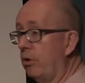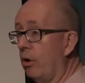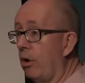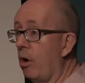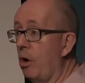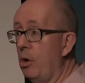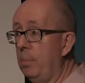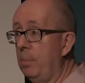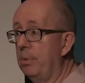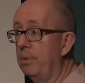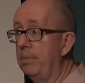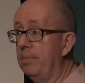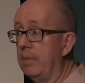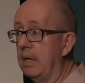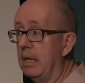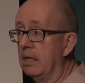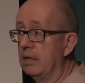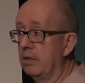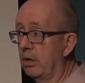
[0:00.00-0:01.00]
not open.
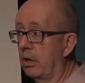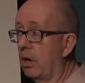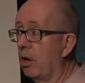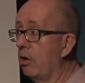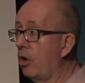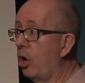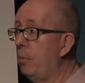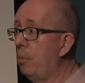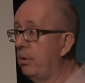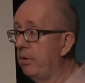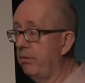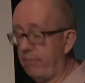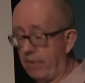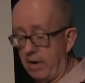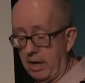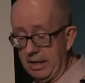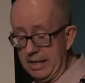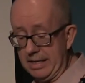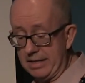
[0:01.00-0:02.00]
So you can't open a
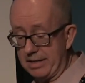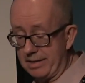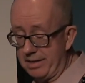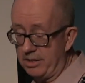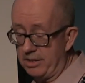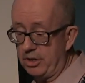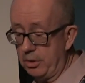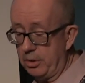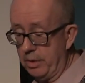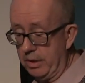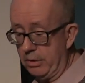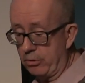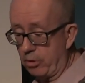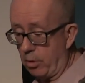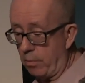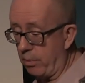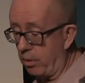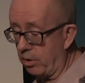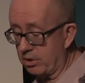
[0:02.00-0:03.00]
file in situ in
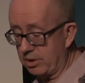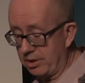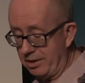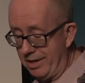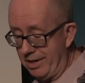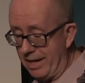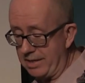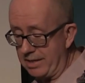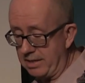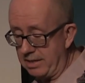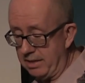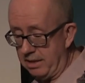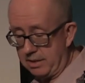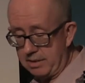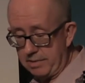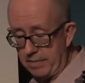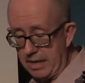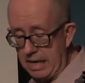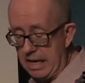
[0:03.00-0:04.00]
Dropbox and edit
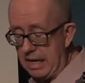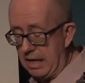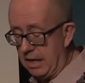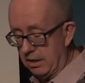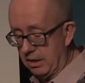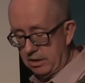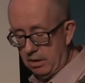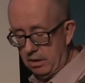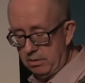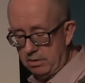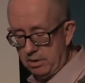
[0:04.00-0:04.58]
it. So